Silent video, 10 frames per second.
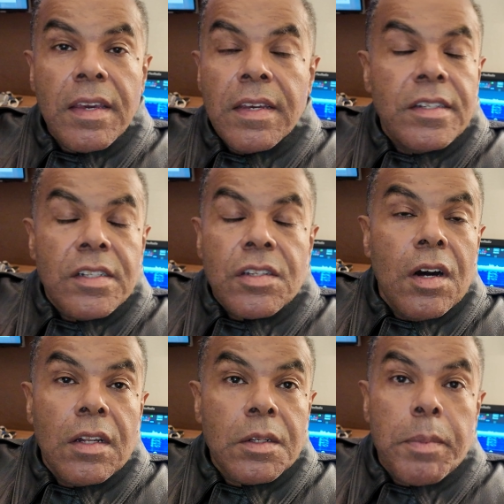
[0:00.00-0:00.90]
It just
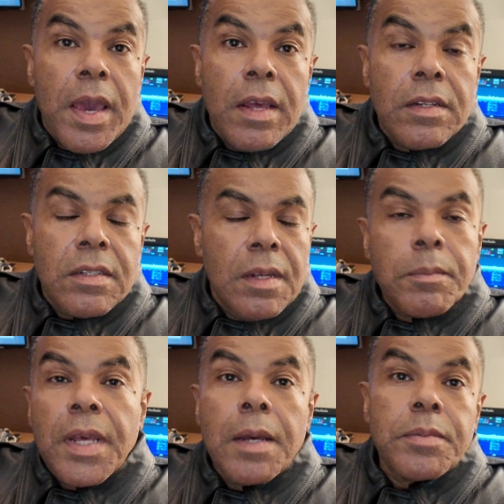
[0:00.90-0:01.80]
all depends.
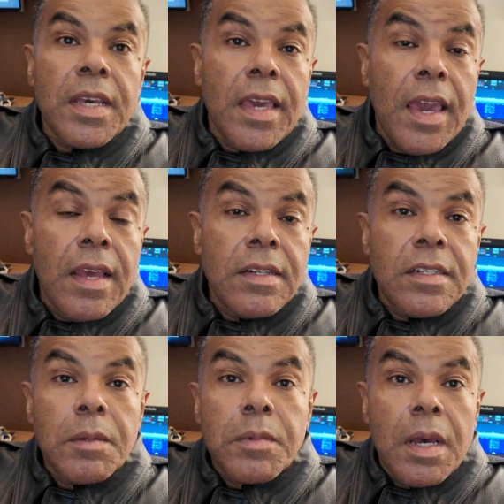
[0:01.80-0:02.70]
Sometimes I can,
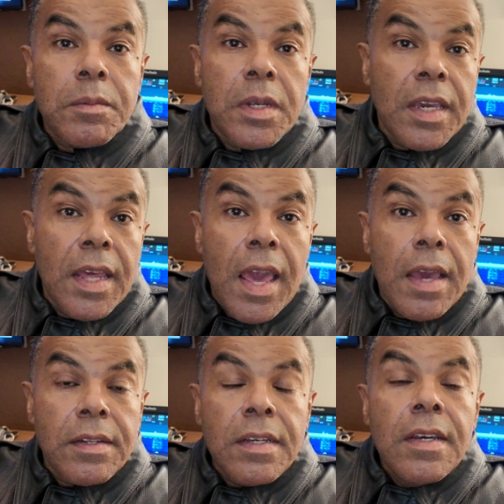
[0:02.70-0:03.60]
sometimes I
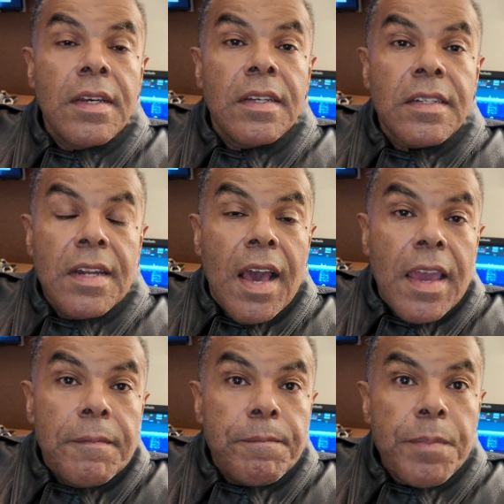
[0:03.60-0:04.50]
can't.
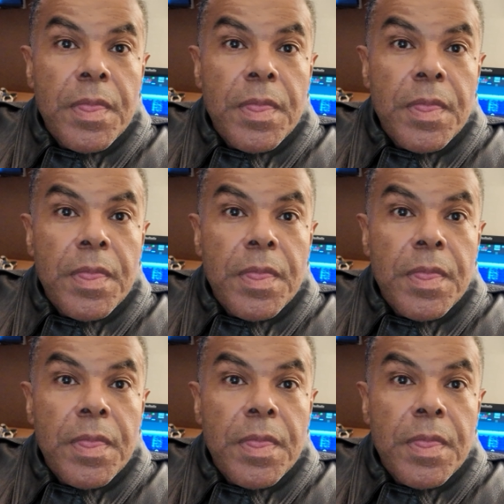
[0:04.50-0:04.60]
Tonight,